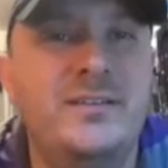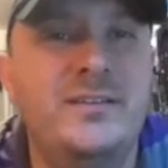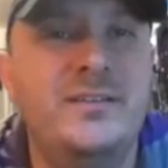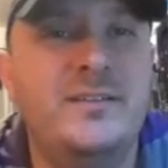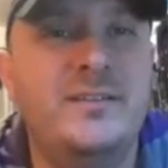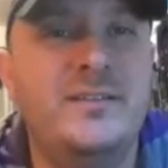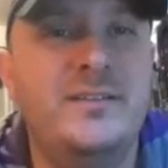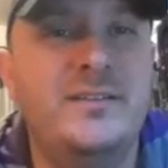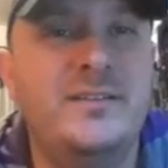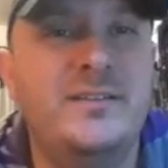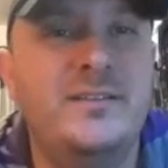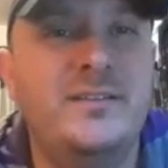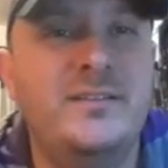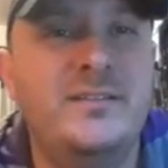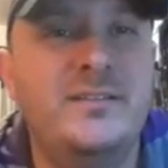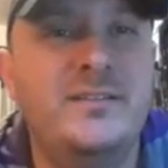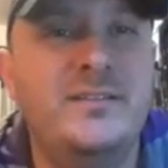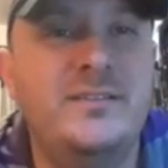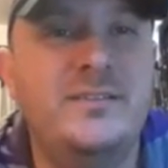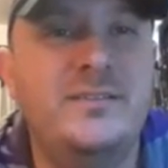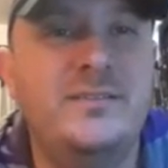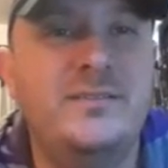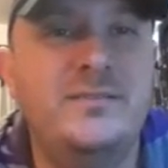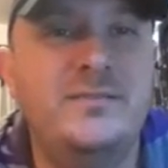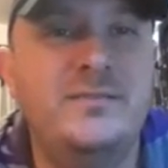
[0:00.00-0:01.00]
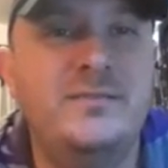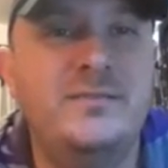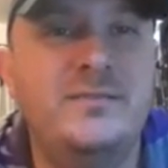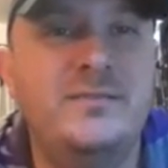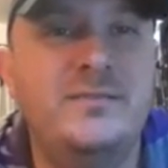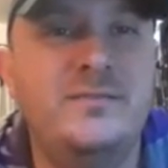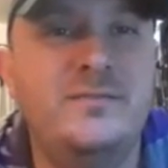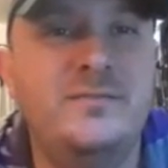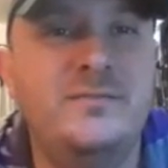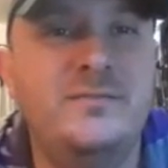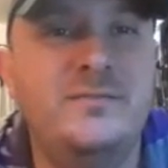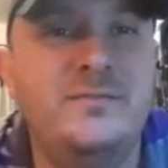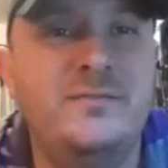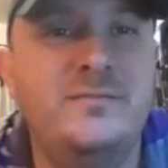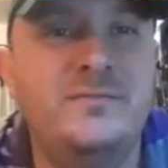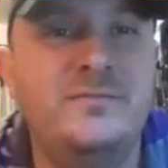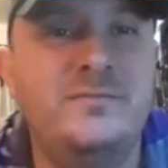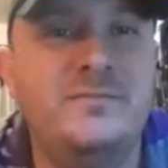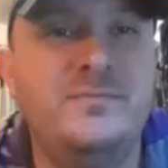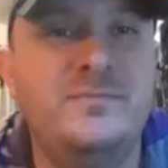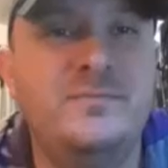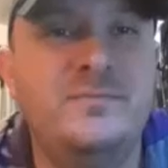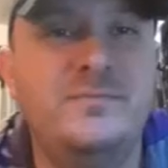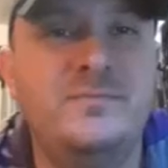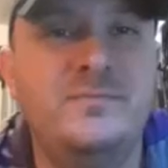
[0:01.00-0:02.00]

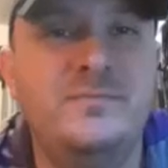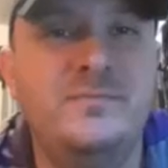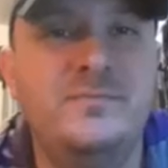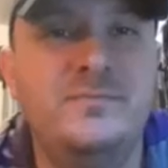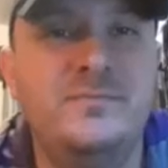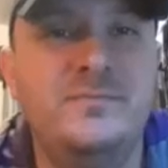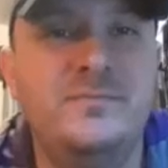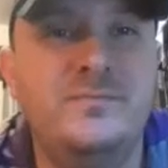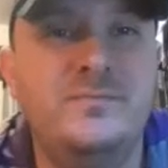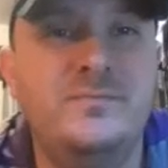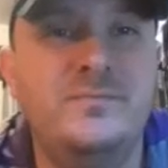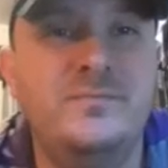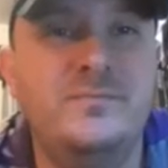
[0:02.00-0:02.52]
(silence)